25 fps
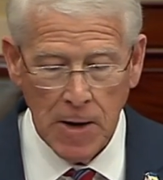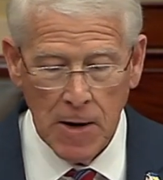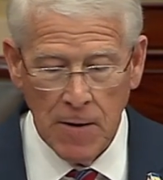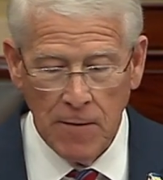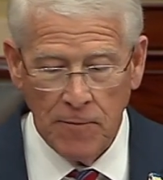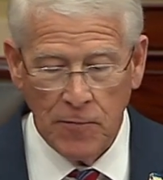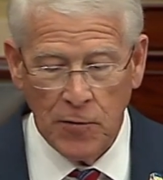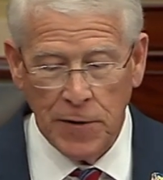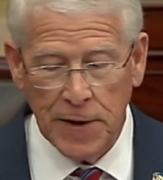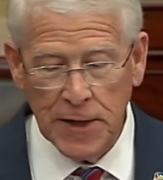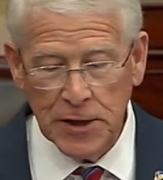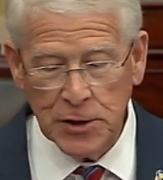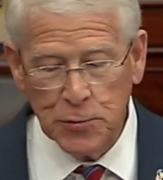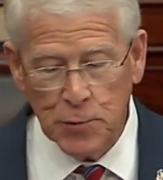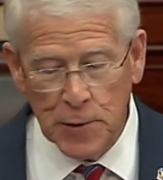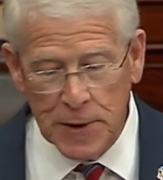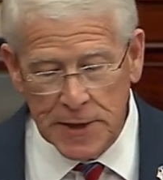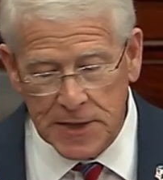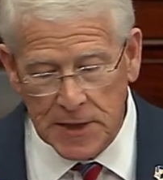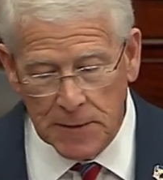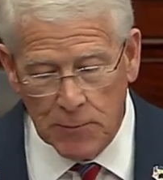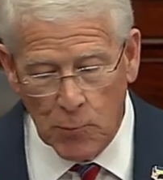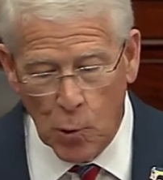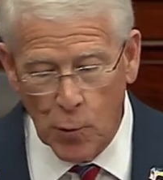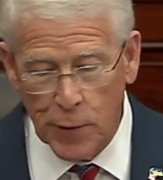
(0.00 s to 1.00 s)
For this
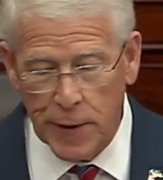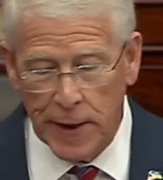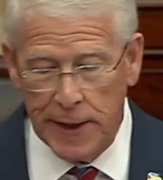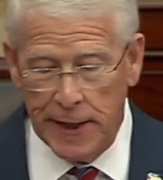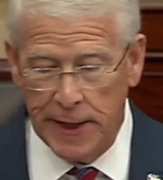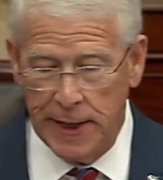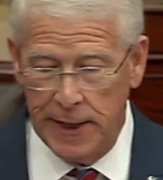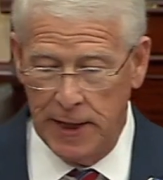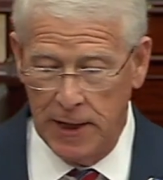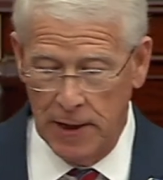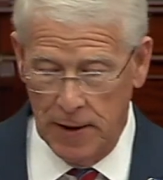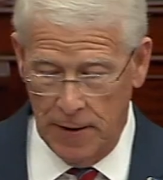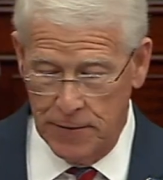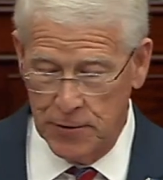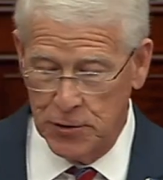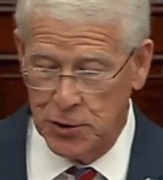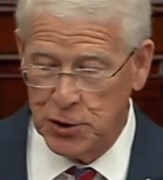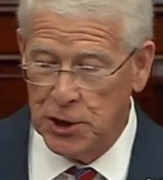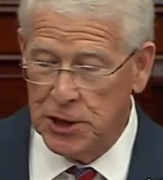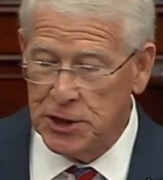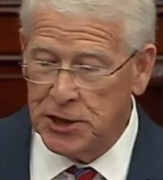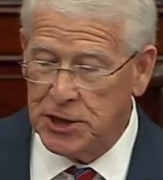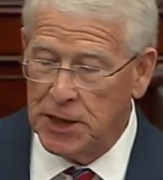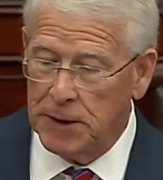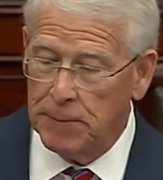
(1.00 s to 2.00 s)
reason, more than any other,
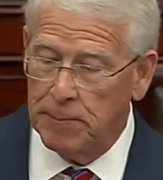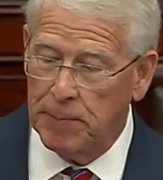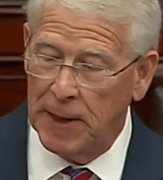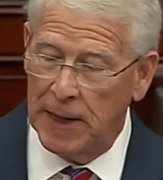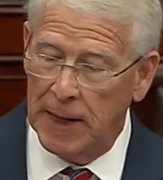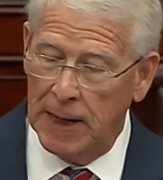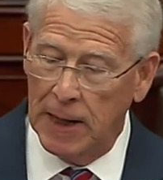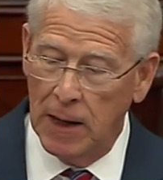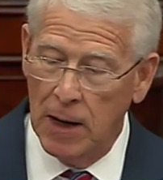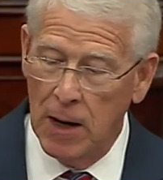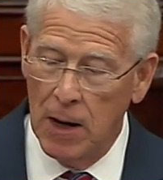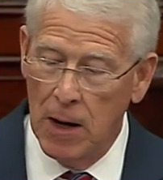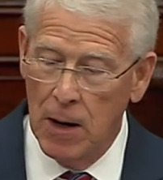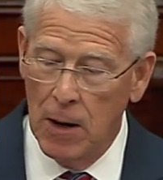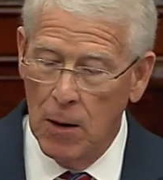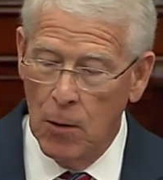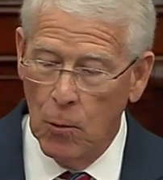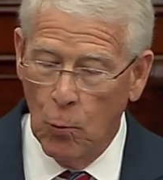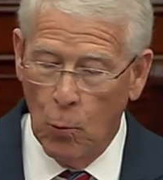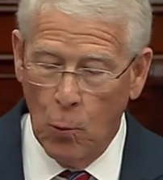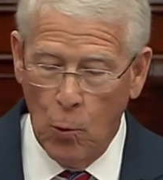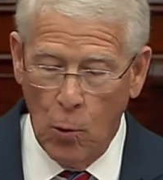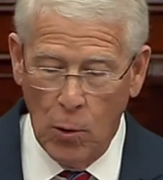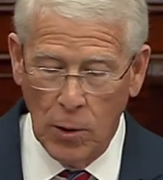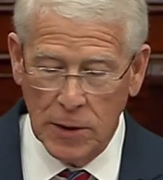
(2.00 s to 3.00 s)
Xi Jinping
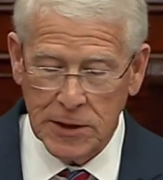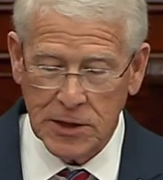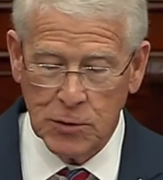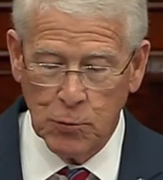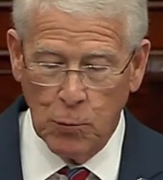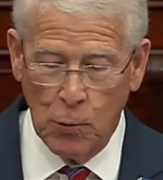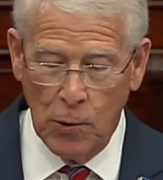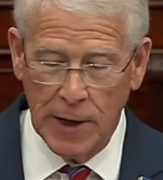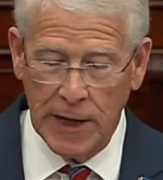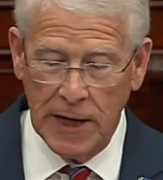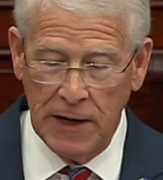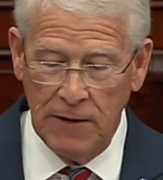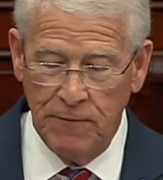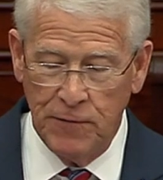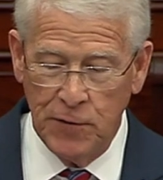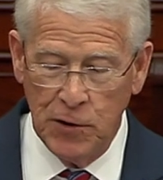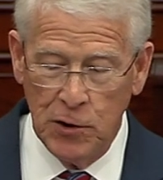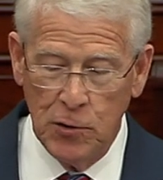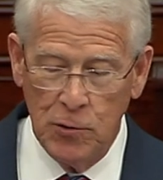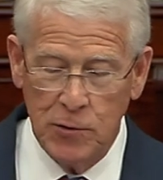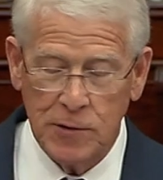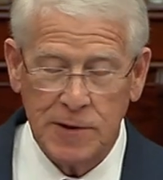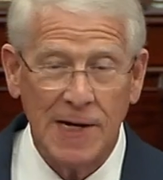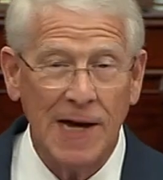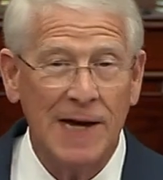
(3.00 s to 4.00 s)
wants what he
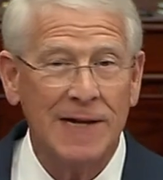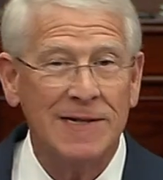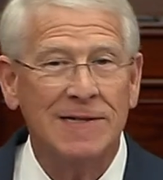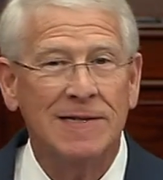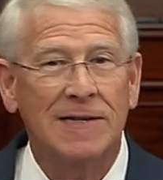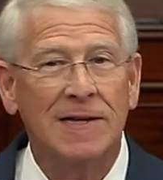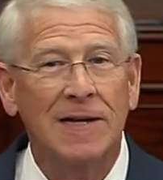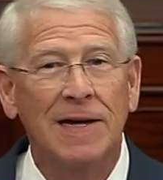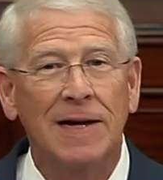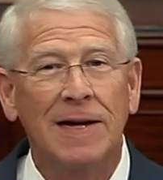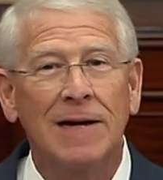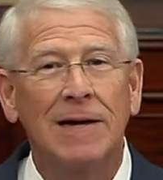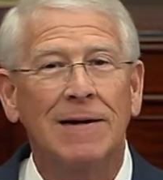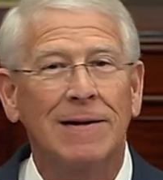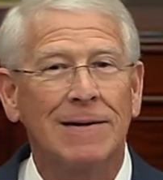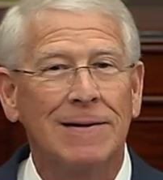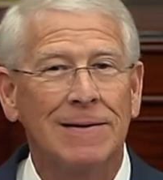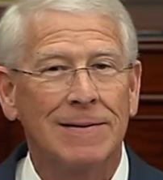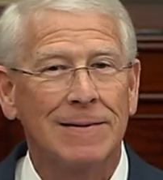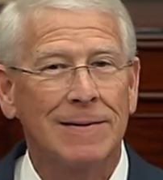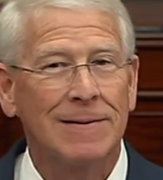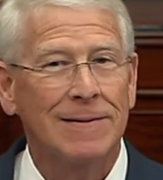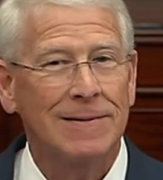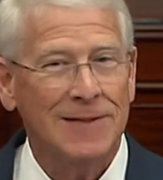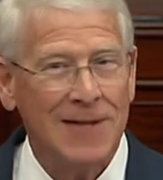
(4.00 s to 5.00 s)
views as the
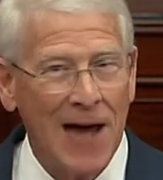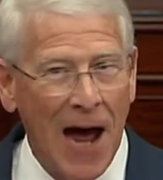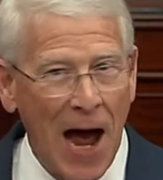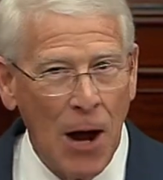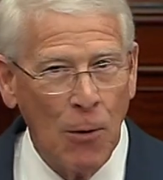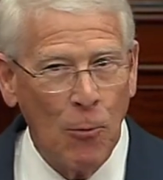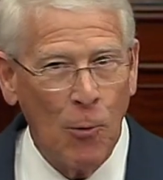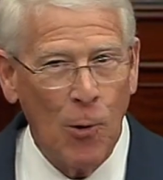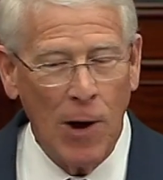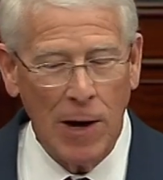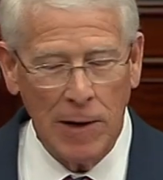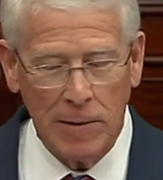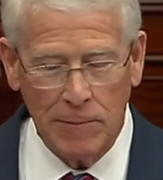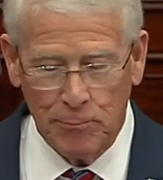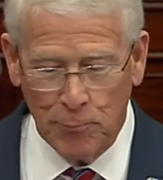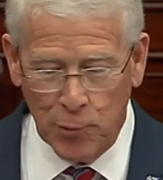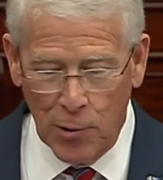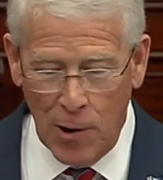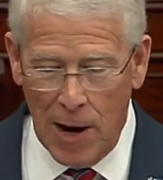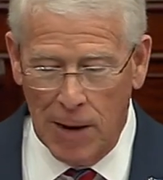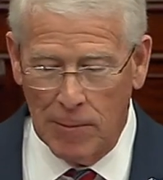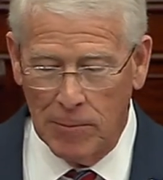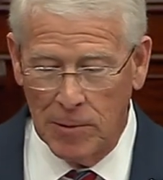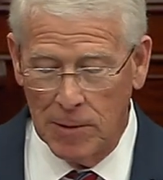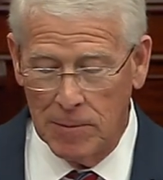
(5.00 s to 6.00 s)
Taiwan
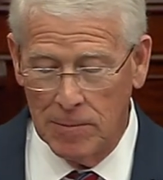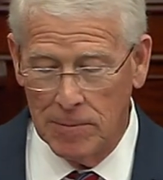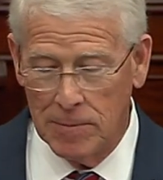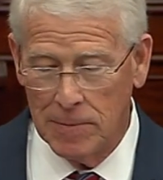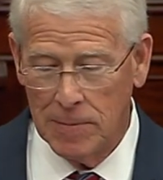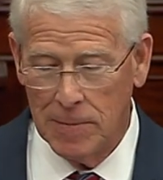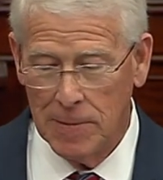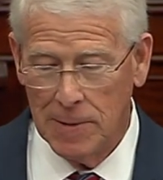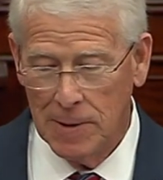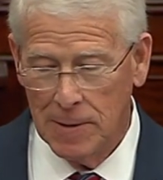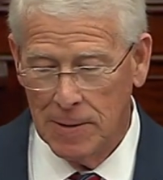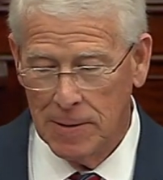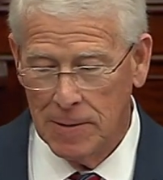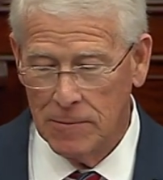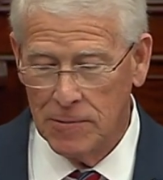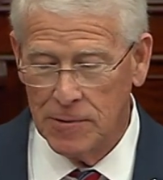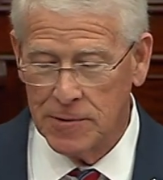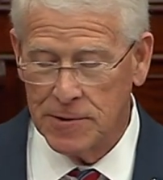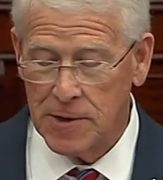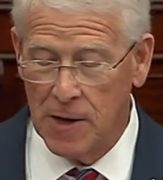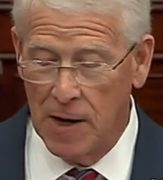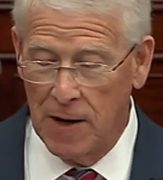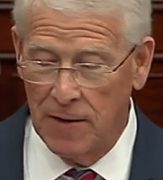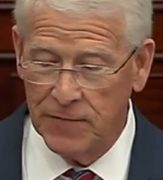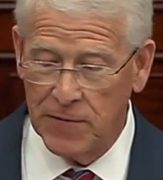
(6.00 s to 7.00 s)
problem
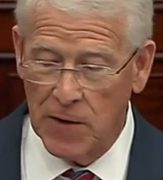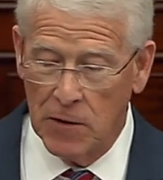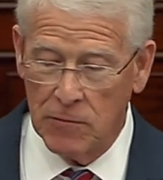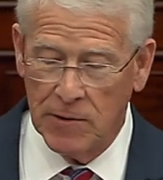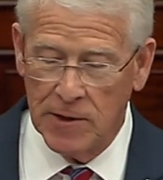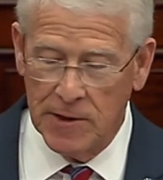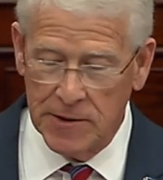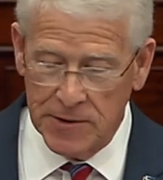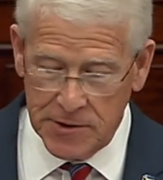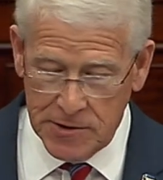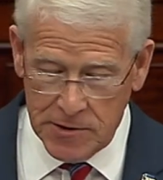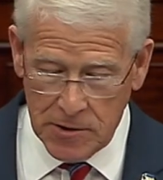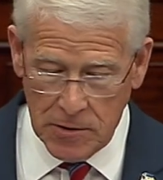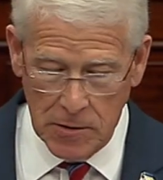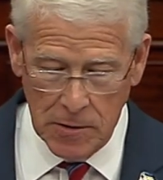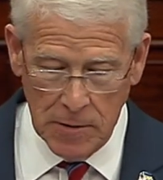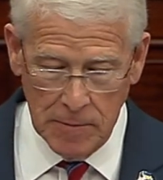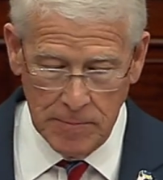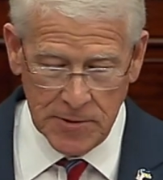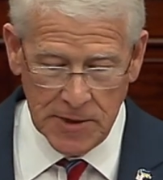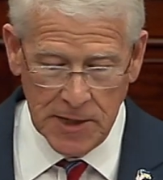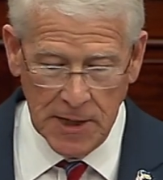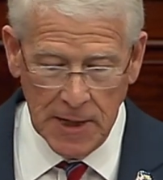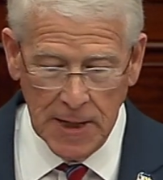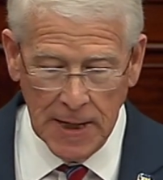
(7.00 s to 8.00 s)
resolved on his
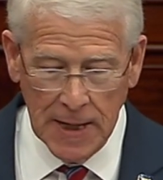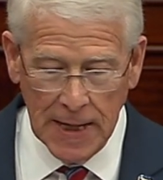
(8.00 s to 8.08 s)
terms.